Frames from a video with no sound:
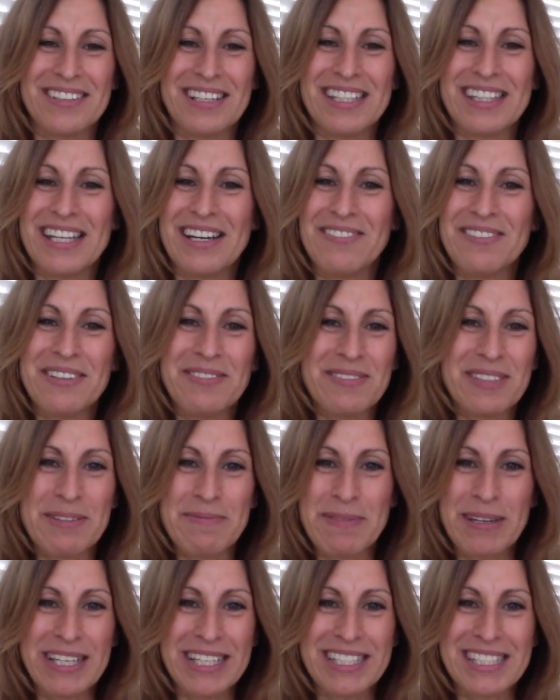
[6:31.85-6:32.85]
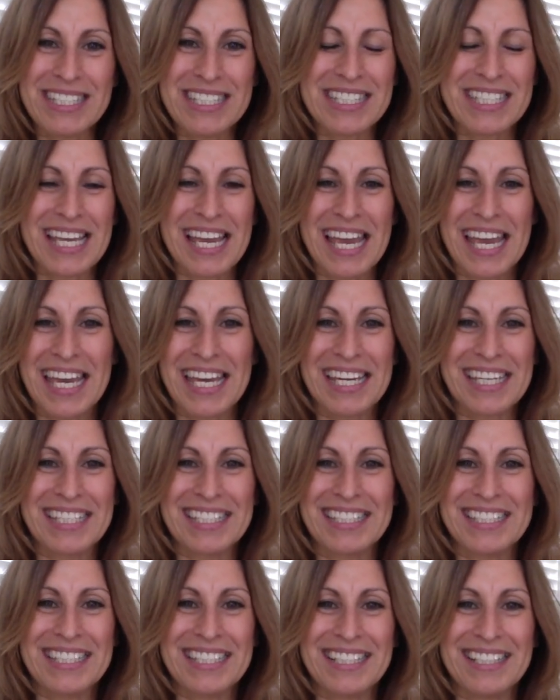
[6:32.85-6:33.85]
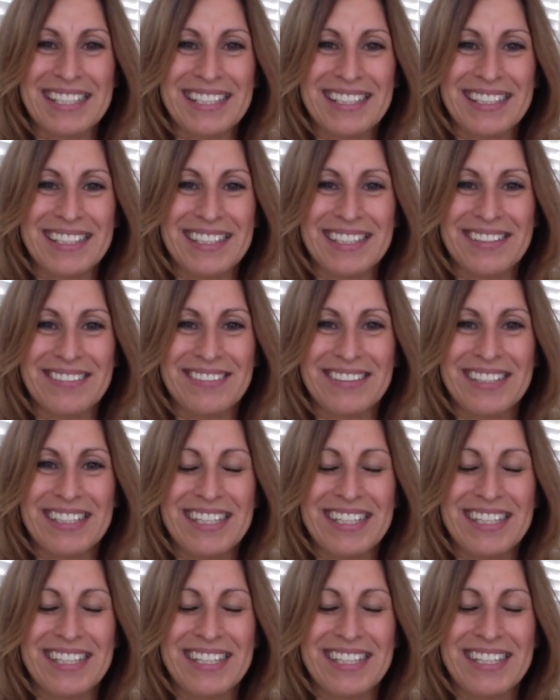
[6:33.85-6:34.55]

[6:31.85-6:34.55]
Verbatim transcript: I love him to bits, and uh, you know,